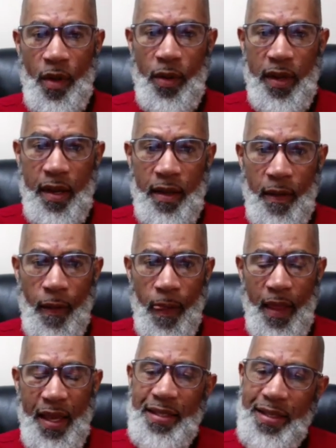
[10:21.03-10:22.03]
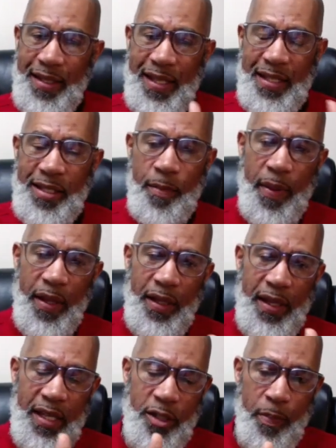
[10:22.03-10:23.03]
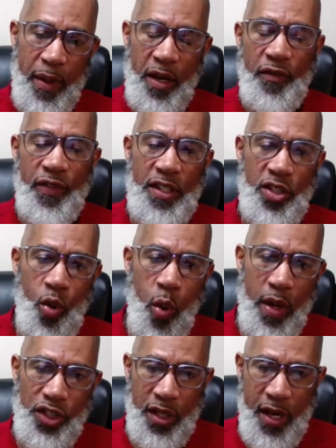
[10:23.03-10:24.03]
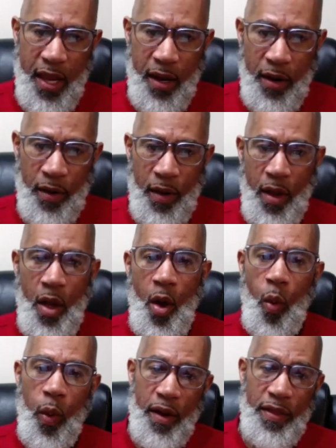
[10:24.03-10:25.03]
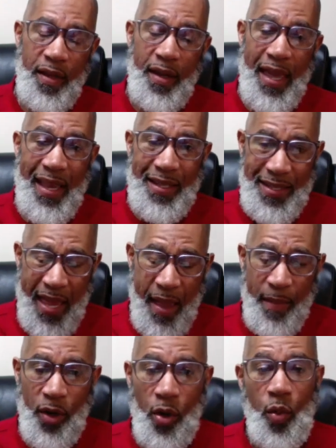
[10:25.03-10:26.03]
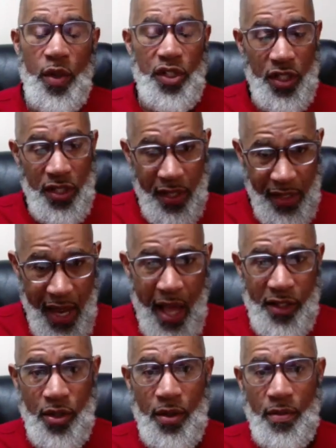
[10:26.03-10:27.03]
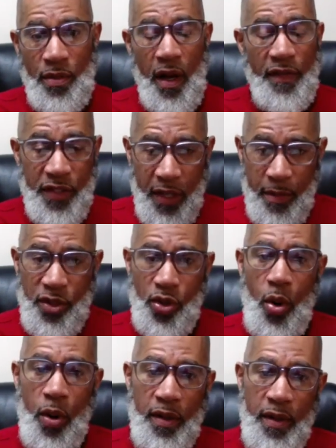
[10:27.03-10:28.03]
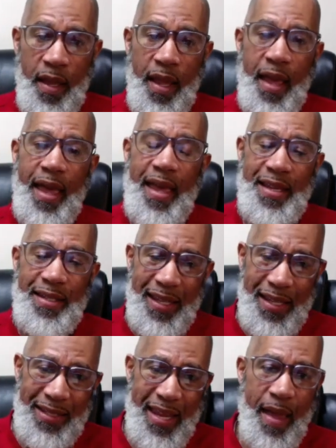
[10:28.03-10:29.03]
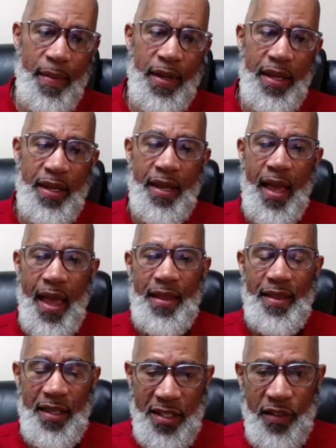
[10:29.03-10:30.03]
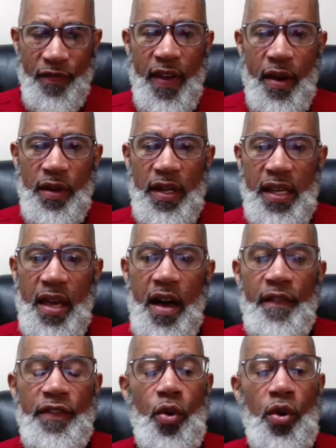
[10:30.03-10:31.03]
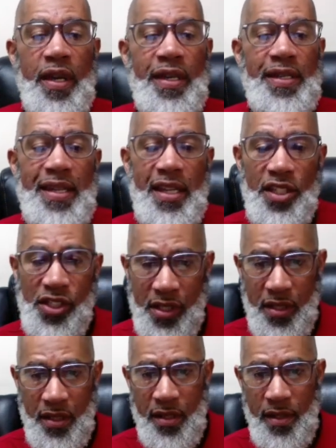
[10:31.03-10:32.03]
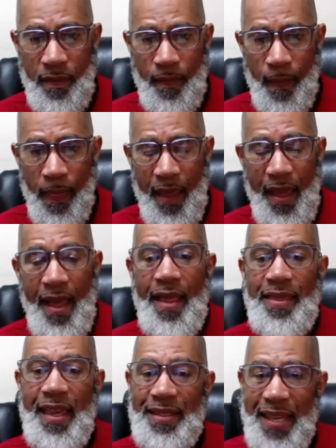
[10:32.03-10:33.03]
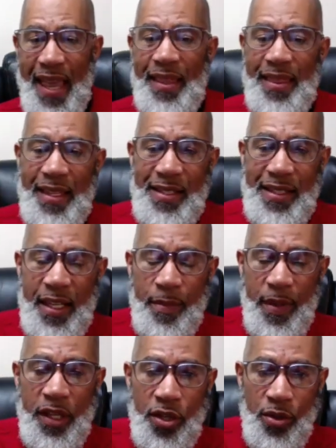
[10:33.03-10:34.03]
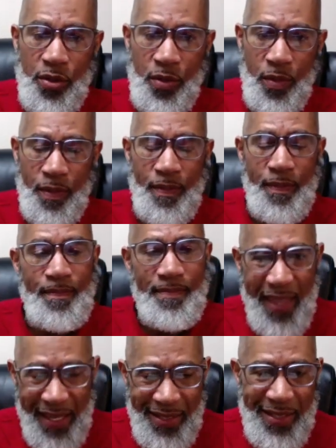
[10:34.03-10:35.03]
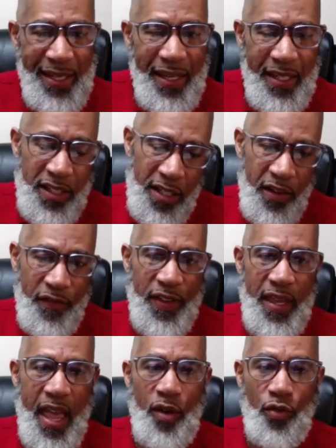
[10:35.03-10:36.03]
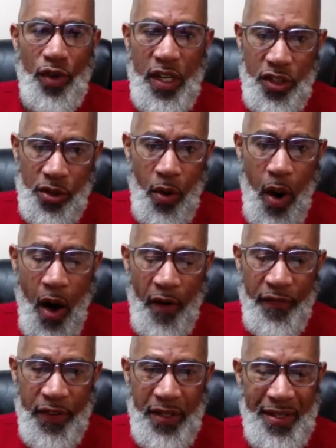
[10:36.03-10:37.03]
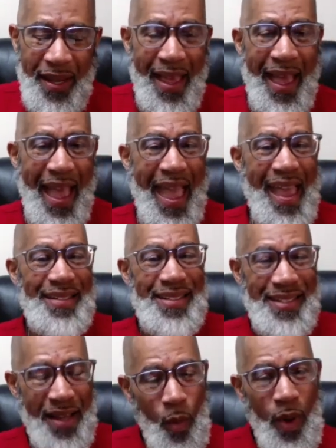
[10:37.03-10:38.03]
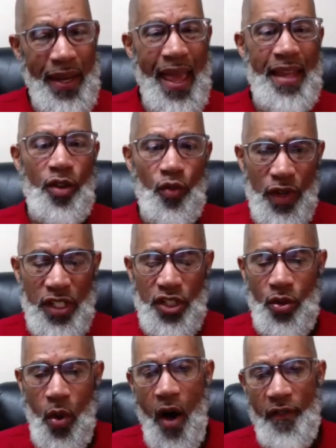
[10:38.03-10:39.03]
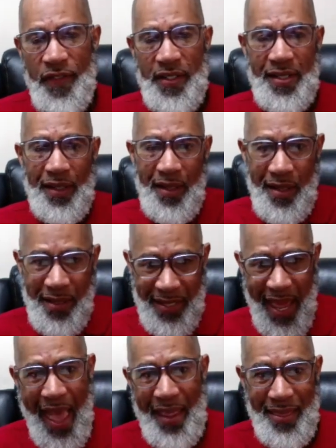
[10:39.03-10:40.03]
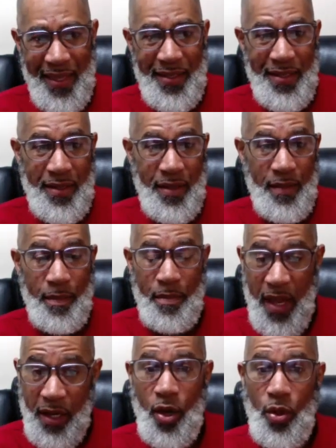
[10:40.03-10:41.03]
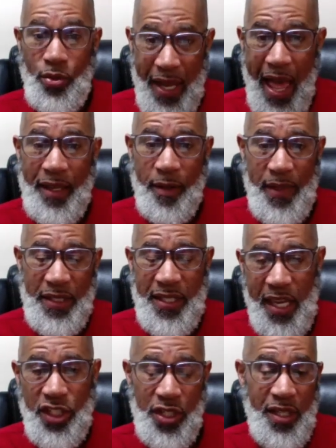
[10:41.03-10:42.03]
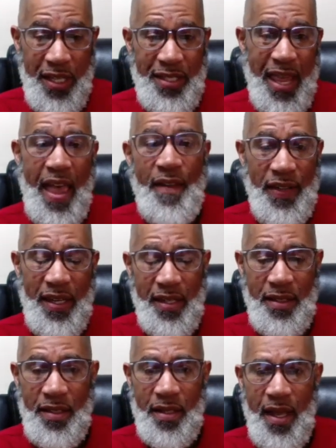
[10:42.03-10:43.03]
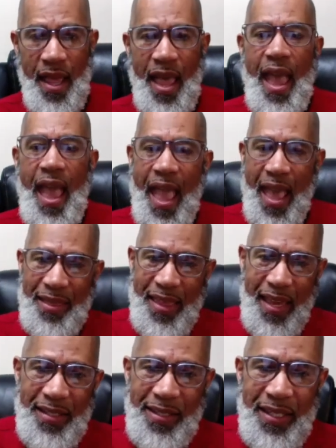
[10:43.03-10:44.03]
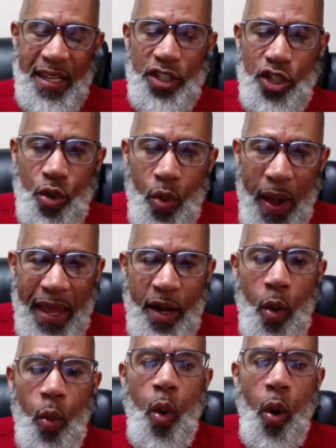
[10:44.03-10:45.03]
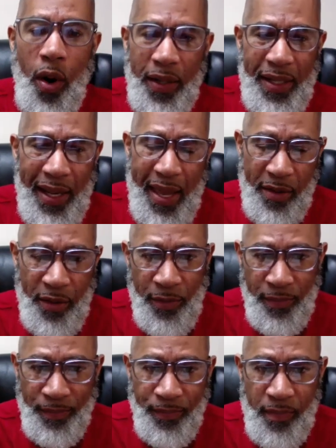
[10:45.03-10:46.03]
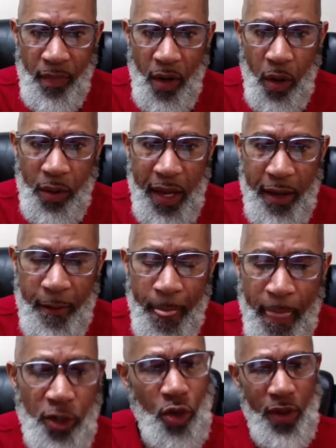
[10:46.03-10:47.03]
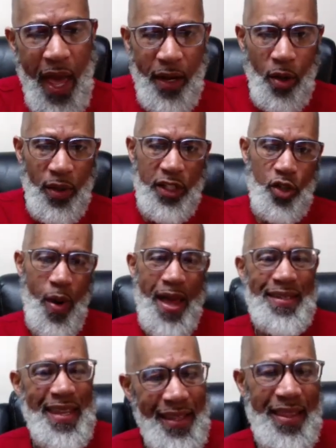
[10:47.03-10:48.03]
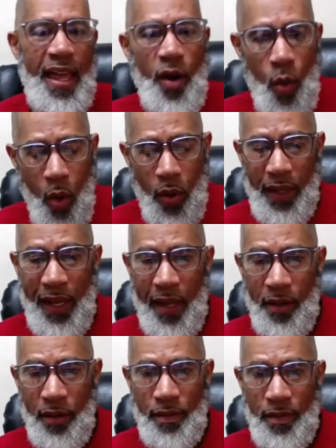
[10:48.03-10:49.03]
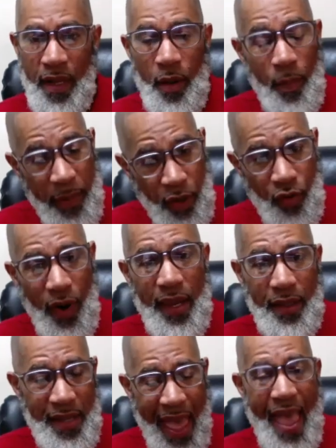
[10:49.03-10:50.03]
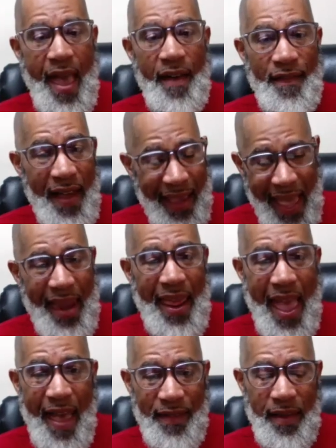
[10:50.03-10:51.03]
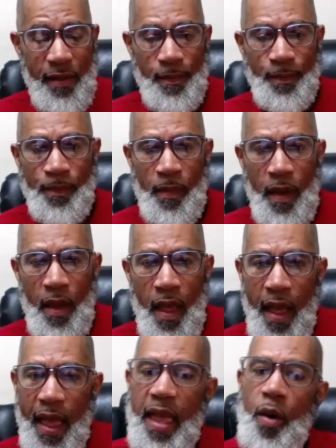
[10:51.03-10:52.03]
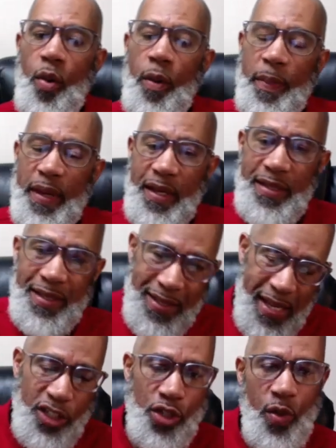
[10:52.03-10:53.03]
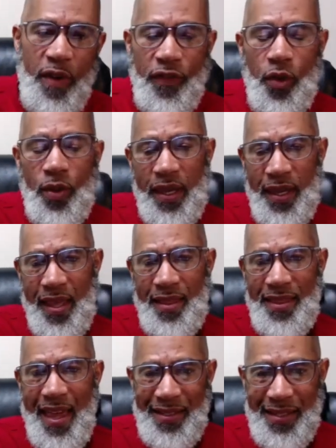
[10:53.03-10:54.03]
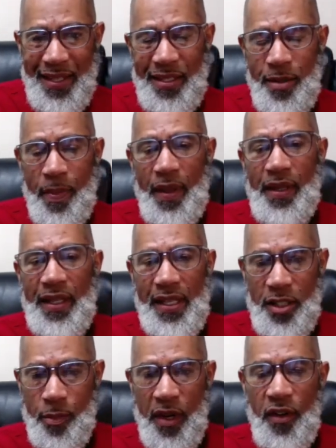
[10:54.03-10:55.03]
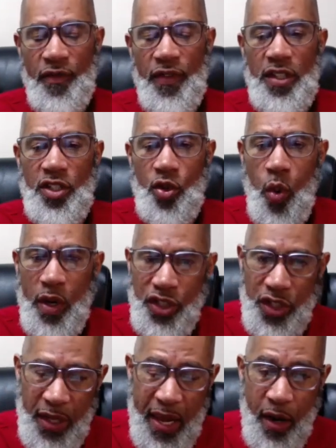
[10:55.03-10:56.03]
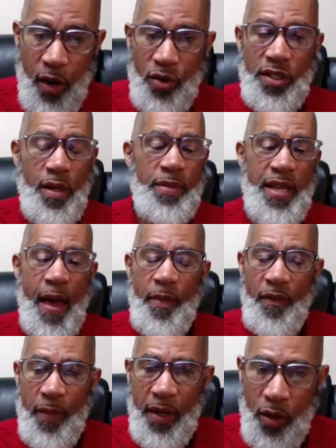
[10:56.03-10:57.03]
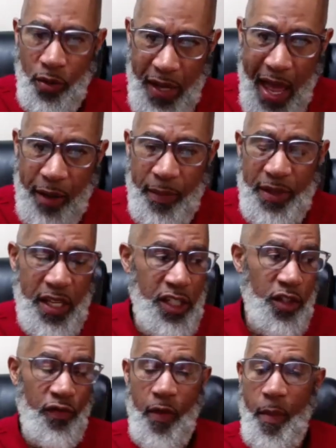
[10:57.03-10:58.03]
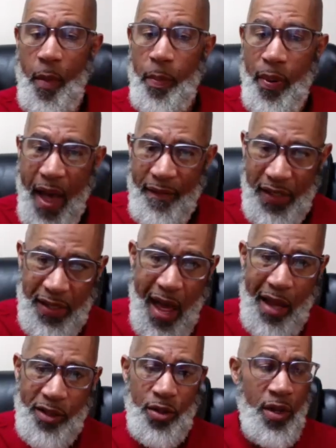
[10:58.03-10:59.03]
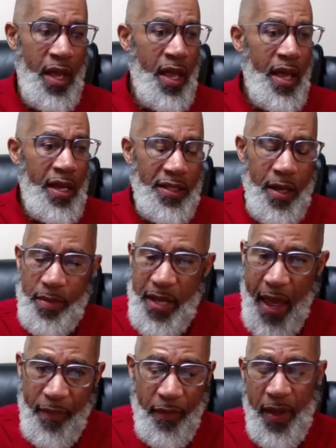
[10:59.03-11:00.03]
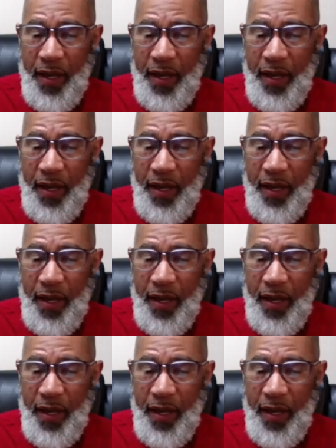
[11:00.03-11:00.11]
Okay. It's a disabilities benefits questionnaire where the examiner, which is a doctor of some sort, is examining the severity of your conditions. They take this DBQ, they send it to the VA regional office, and someone at the regional office looks at this medical documentation, this evidence, and they send you an award letter. Okay. So not only do I need that award letter, it would be great to have, I got to have it. It will be essential if you can get that disabilities benefits questionnaire, some type of medical documentation from a private doctor, some type of